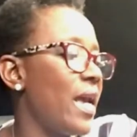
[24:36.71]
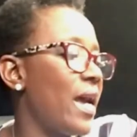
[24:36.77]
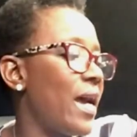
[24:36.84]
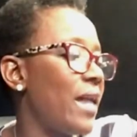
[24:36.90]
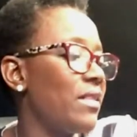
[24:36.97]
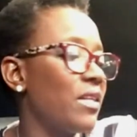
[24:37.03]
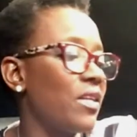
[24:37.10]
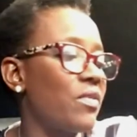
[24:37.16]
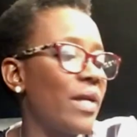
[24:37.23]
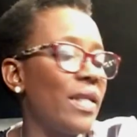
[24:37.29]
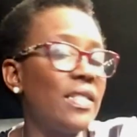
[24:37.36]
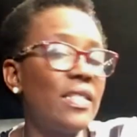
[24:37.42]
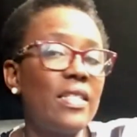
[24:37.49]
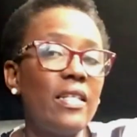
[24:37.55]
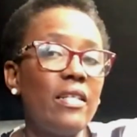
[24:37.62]
and the
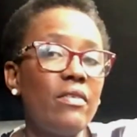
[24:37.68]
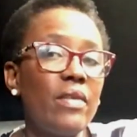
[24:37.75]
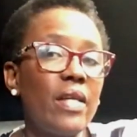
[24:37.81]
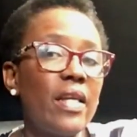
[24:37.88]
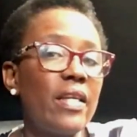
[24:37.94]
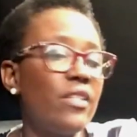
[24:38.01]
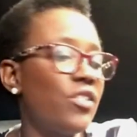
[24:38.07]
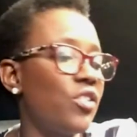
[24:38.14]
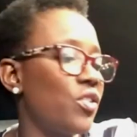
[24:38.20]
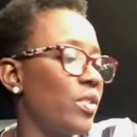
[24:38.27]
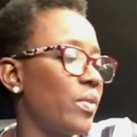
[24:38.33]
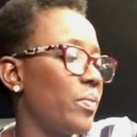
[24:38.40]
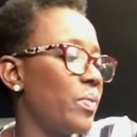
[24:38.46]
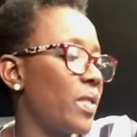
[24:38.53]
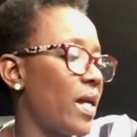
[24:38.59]
criteria it should
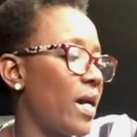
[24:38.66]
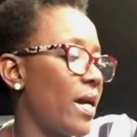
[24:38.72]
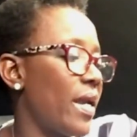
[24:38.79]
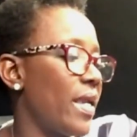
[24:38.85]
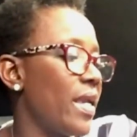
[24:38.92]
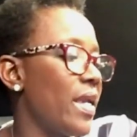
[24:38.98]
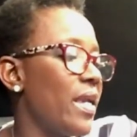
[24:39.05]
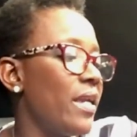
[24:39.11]
apply